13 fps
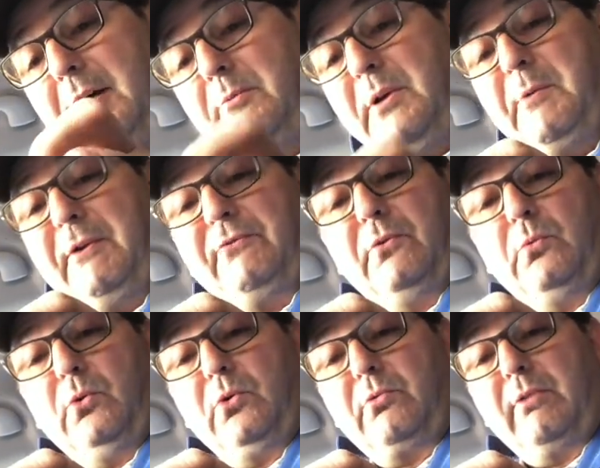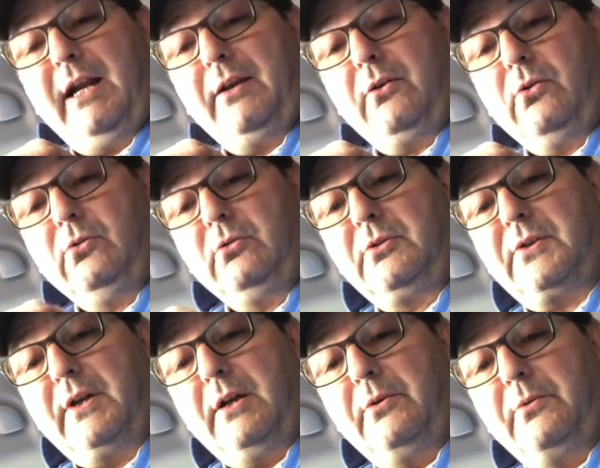We went for a walk around Hull,
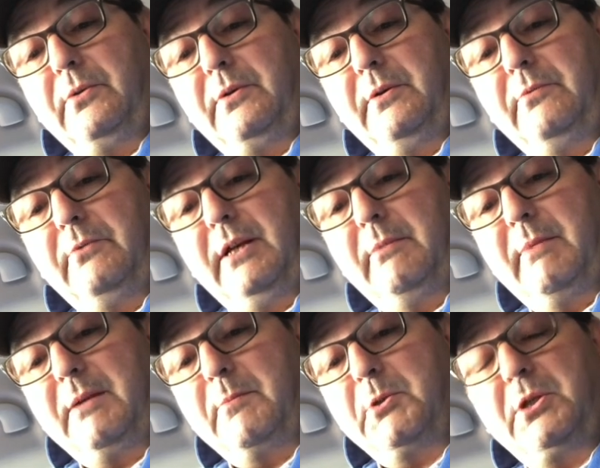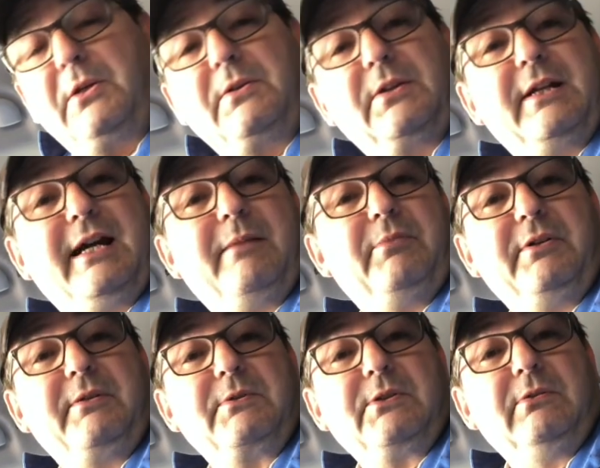so didn't really make much use of that, but
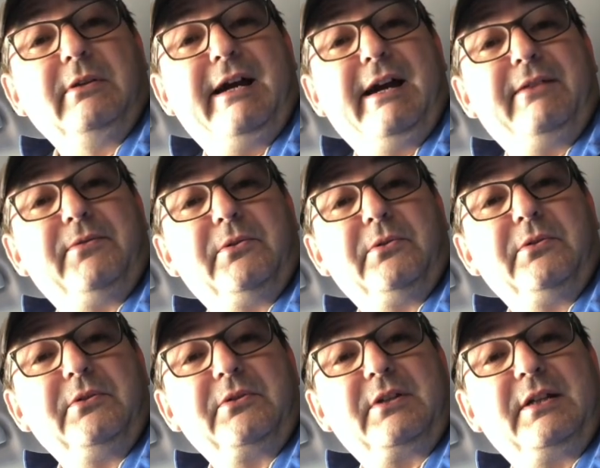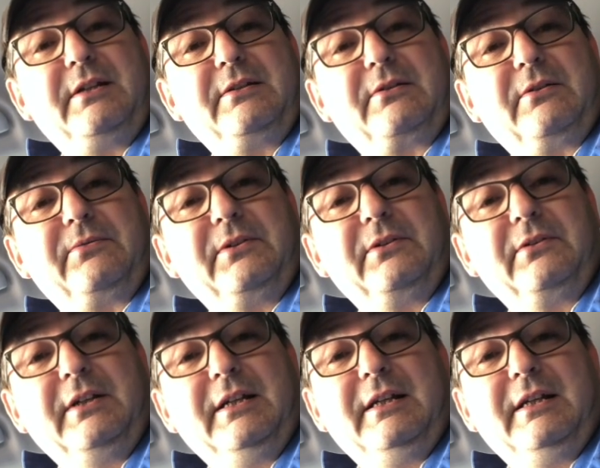it was all there for us: teas, coffees,